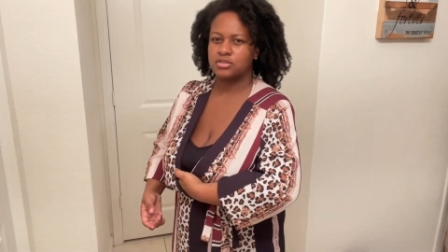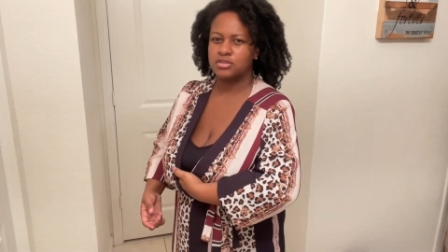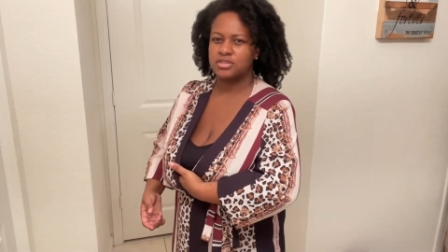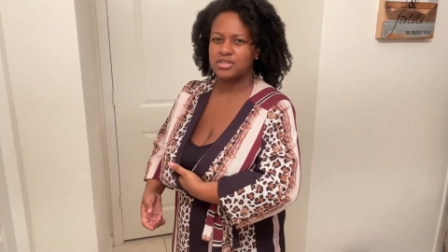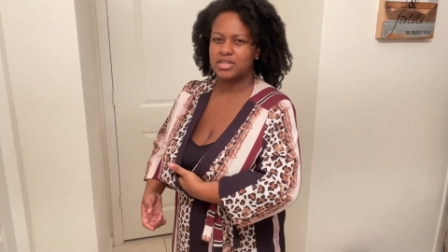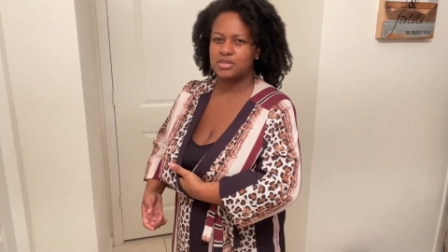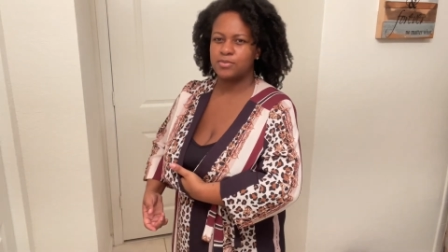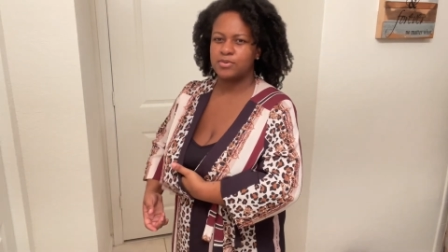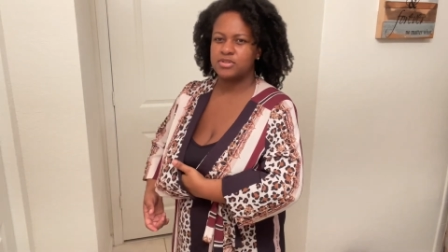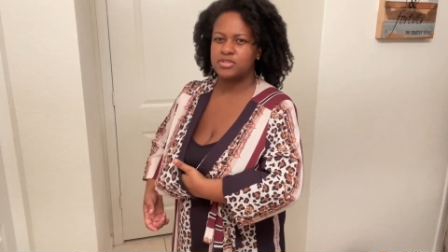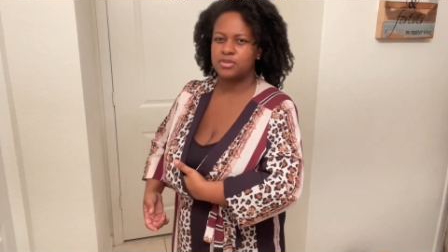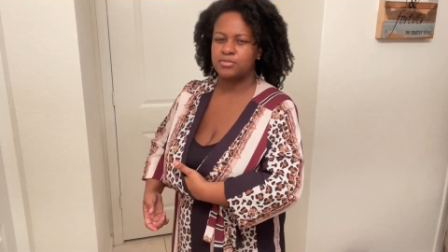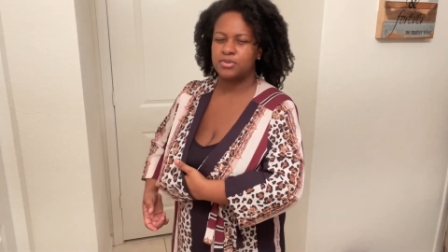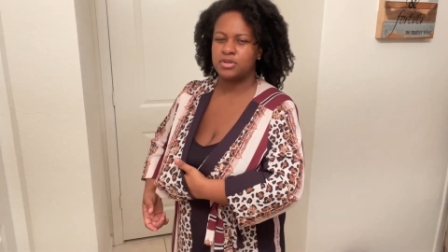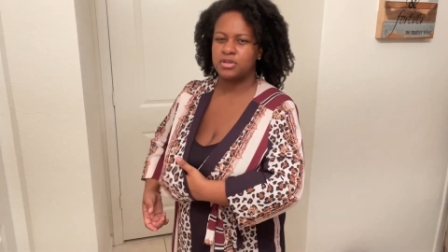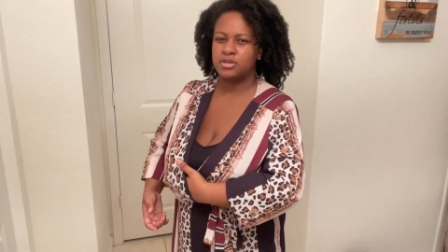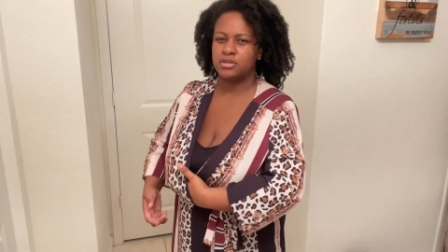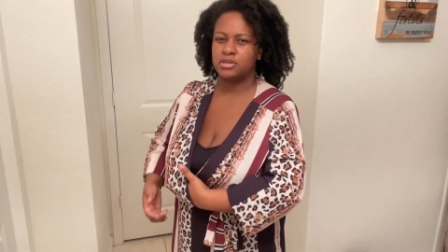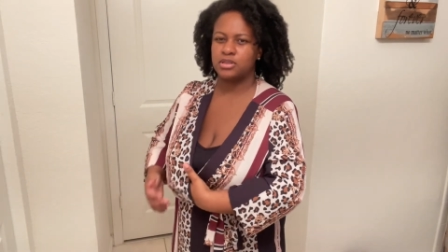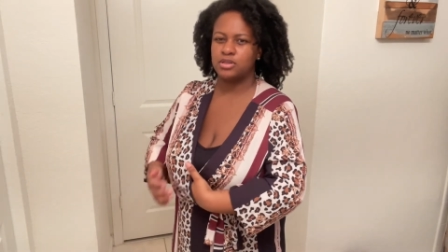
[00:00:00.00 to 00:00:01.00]
it's not supposed to
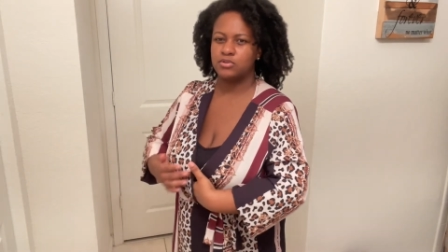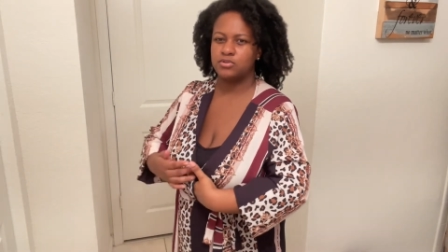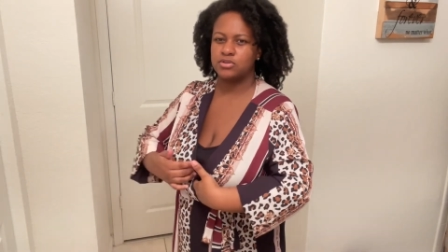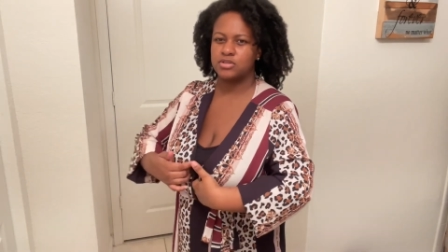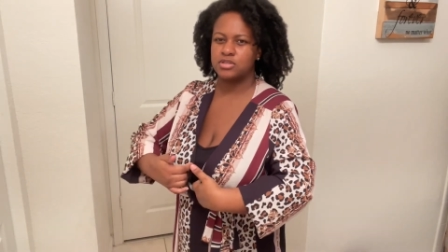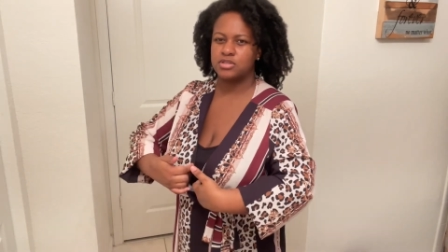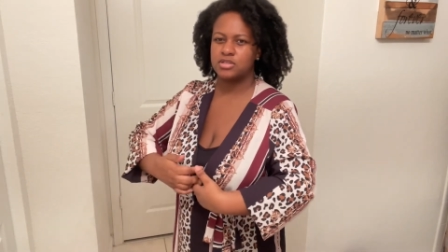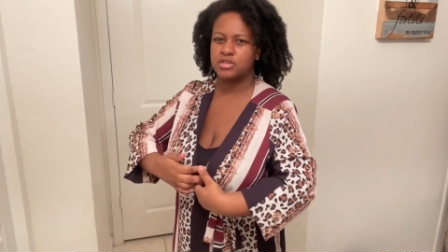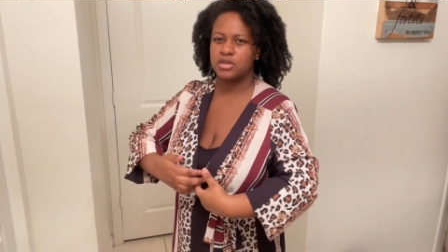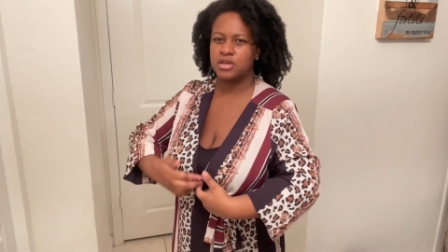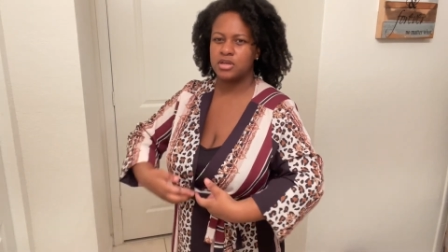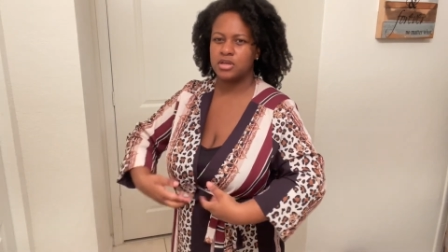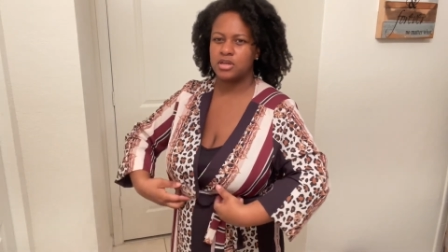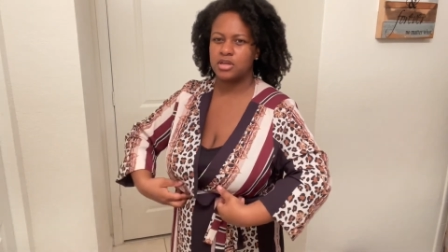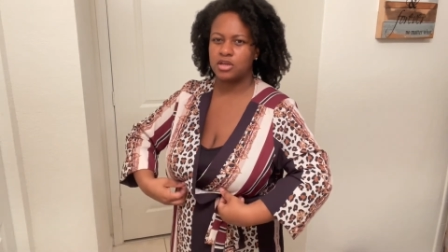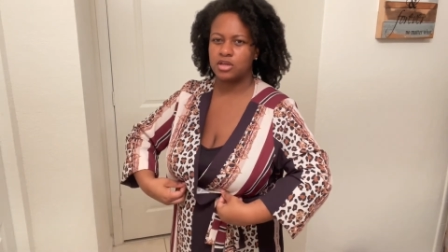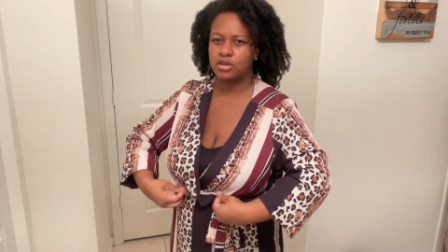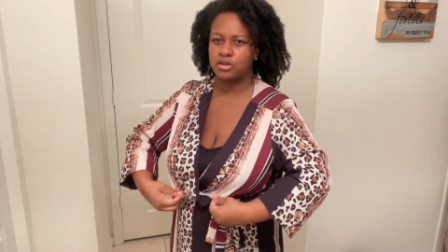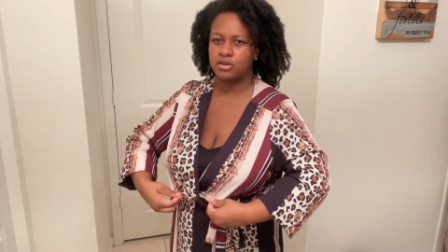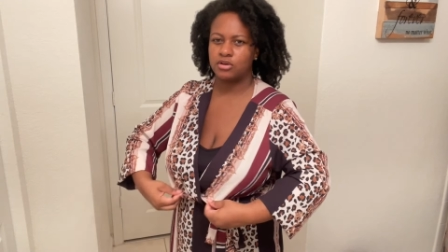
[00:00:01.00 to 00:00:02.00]
be loose in
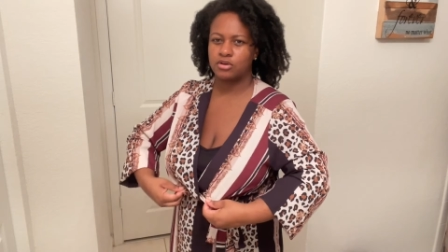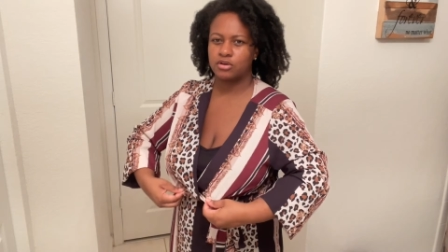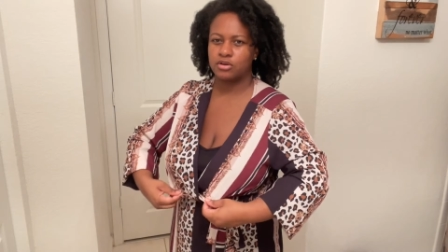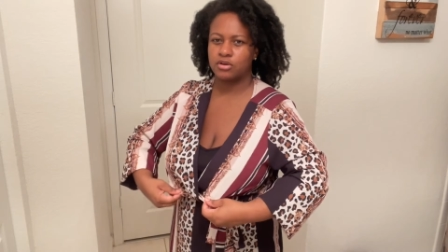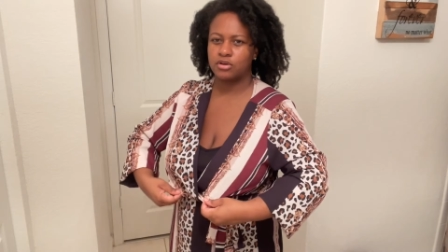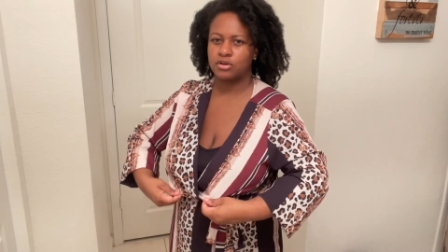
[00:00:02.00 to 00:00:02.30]
here.